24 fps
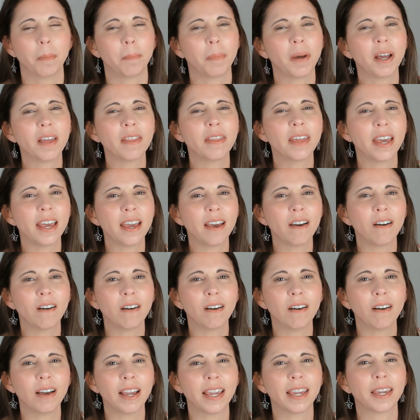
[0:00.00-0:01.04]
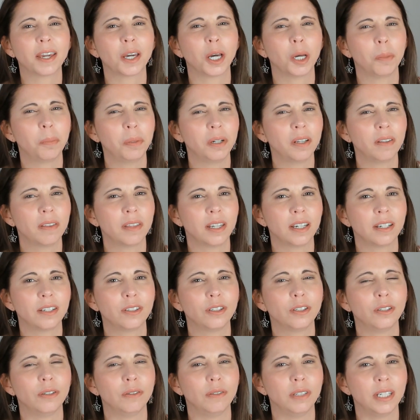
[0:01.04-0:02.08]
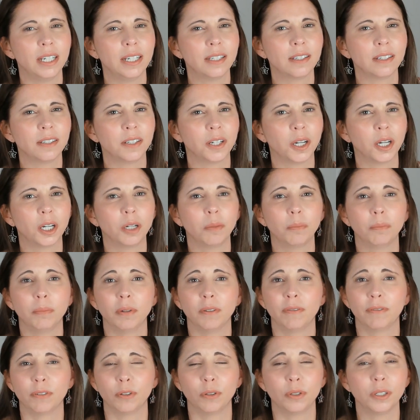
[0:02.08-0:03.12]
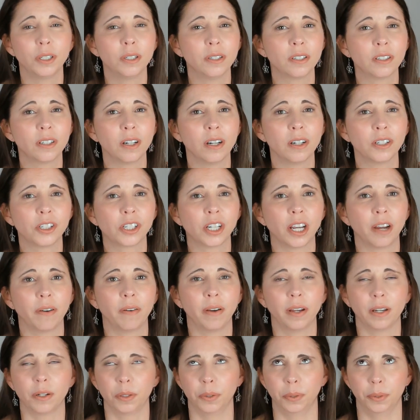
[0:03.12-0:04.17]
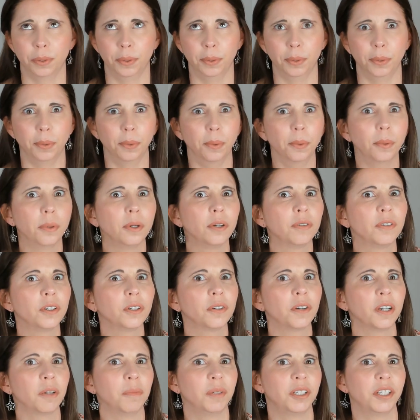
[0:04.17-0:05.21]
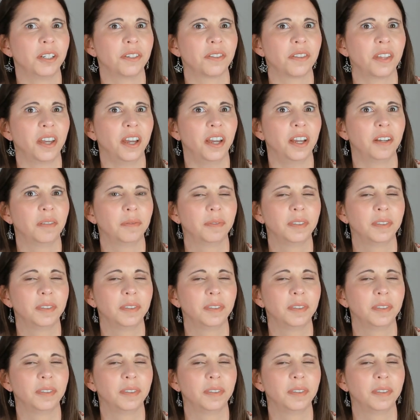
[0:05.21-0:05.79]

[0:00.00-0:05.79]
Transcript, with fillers: but there are a couple of things you need to know before you start sharing all of your images there.